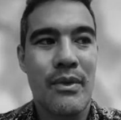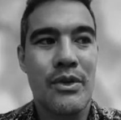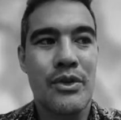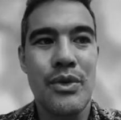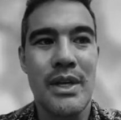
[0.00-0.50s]

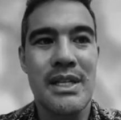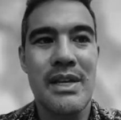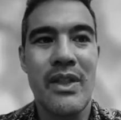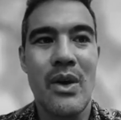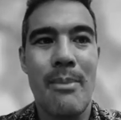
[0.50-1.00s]
do this?
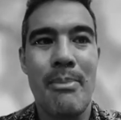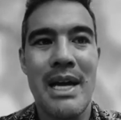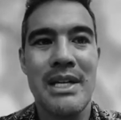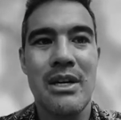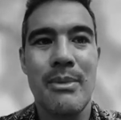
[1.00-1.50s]
Even though I'm
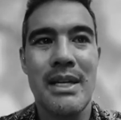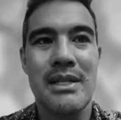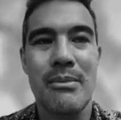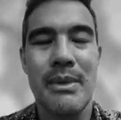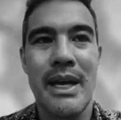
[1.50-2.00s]
passionate about
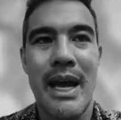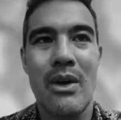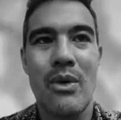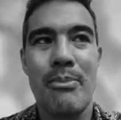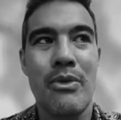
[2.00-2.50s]
something, how
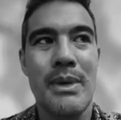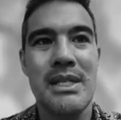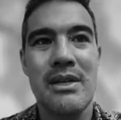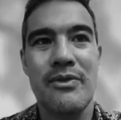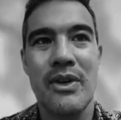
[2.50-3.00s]
do I put
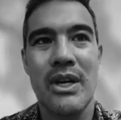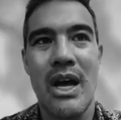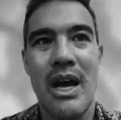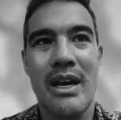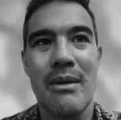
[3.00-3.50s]
myself
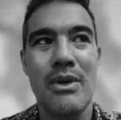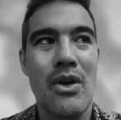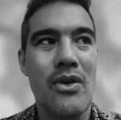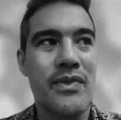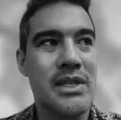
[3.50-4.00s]
online? I'm
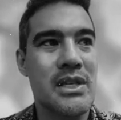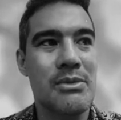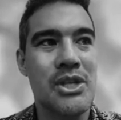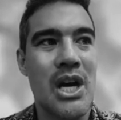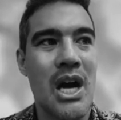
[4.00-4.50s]
nervous,
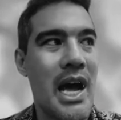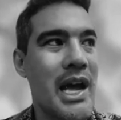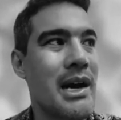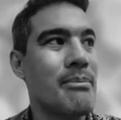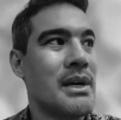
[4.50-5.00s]
I'm
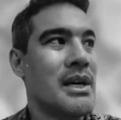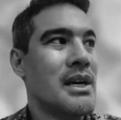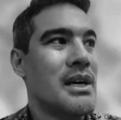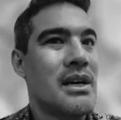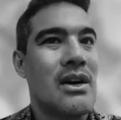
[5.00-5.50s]
shy,
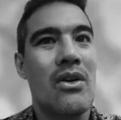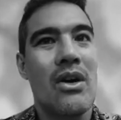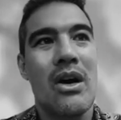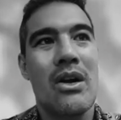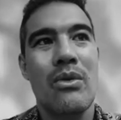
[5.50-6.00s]
oh
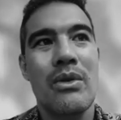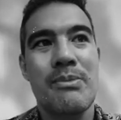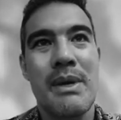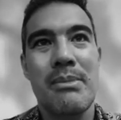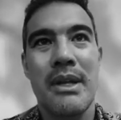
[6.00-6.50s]
God, all these
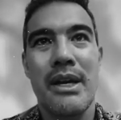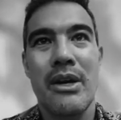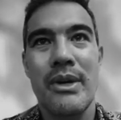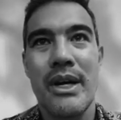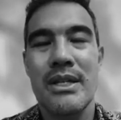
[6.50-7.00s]
people I
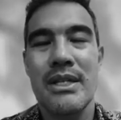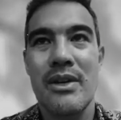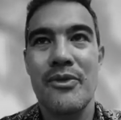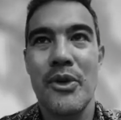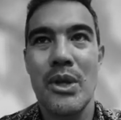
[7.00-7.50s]
know are going to
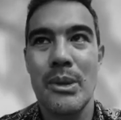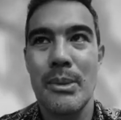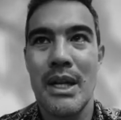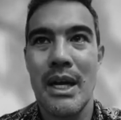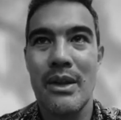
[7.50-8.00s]
start following
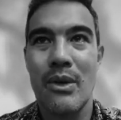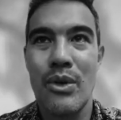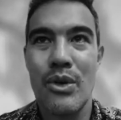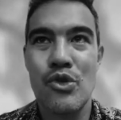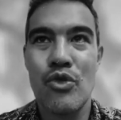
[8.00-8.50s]
me, like all
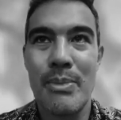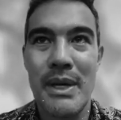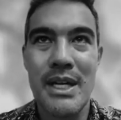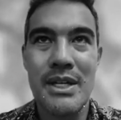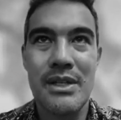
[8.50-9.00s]
those
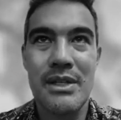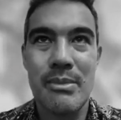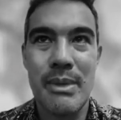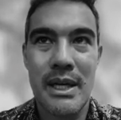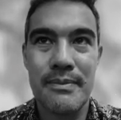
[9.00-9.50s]
trepidations
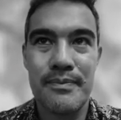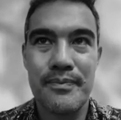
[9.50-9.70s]
about